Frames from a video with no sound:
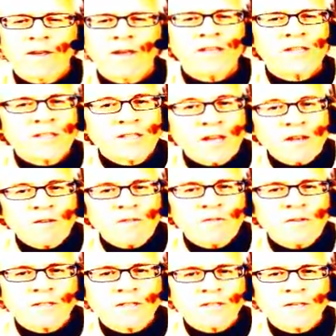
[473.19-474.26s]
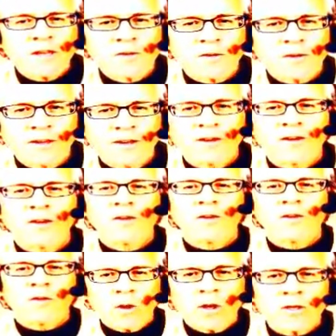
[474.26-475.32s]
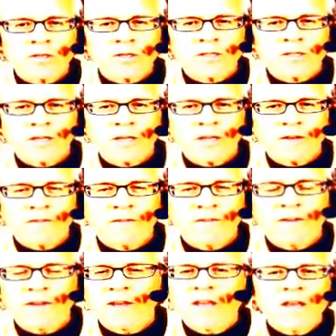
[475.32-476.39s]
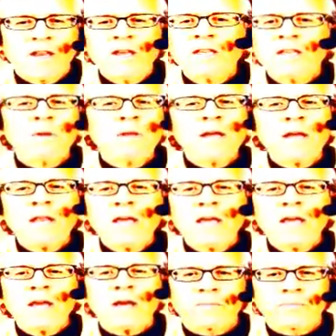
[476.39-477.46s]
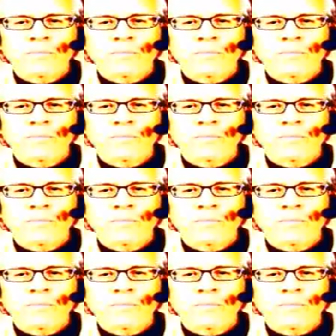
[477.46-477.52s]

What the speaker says: Instead of this century, oneness is seen. This millennia